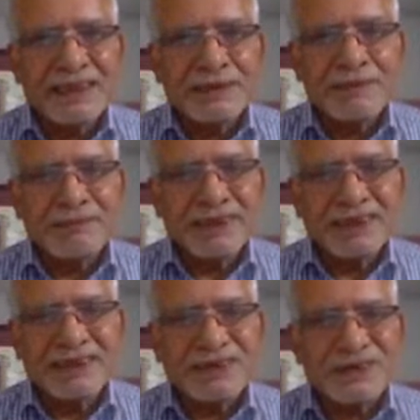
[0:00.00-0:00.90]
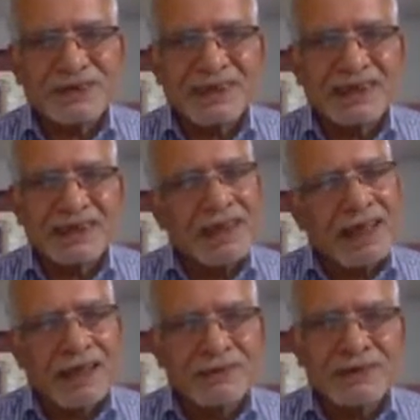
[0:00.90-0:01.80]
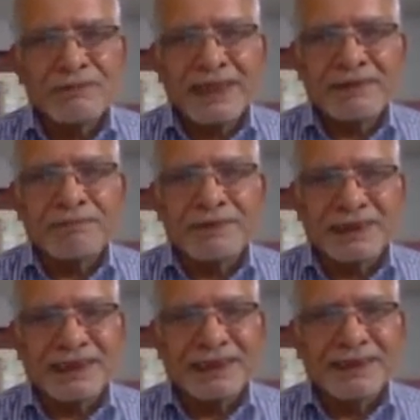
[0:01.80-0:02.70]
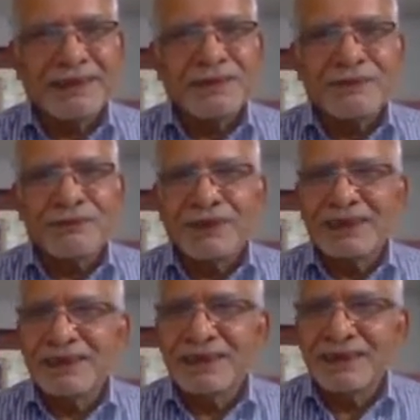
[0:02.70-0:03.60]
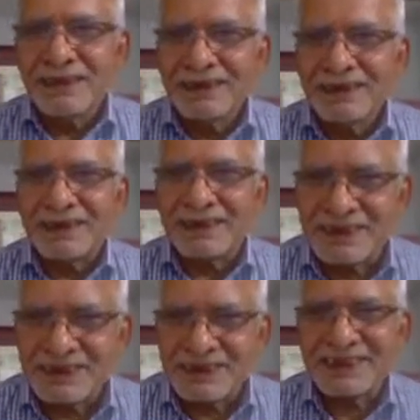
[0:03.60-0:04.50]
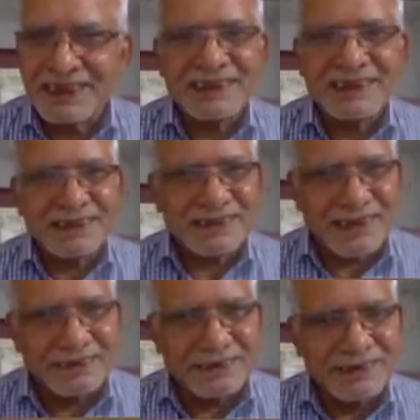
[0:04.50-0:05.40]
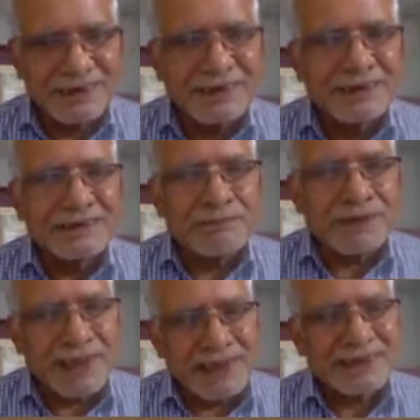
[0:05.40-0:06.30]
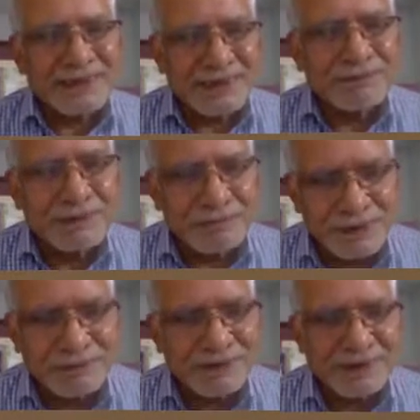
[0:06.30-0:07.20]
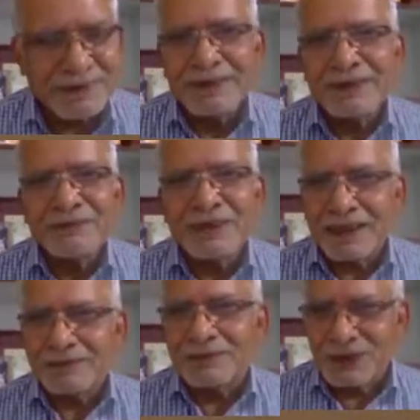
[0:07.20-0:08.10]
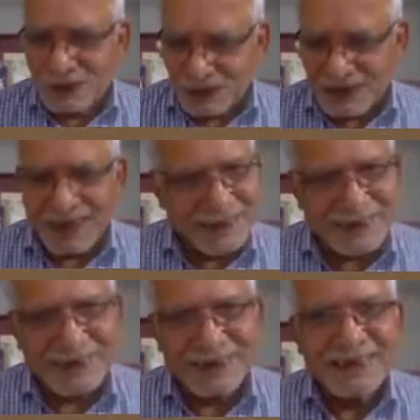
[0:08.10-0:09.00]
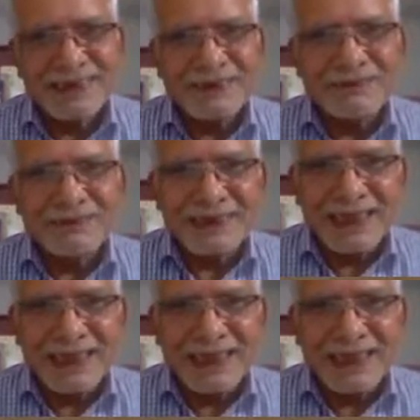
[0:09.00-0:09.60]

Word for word: teach my PhD student how to make money with the research that he has done, the brightest of the people will come to do science. With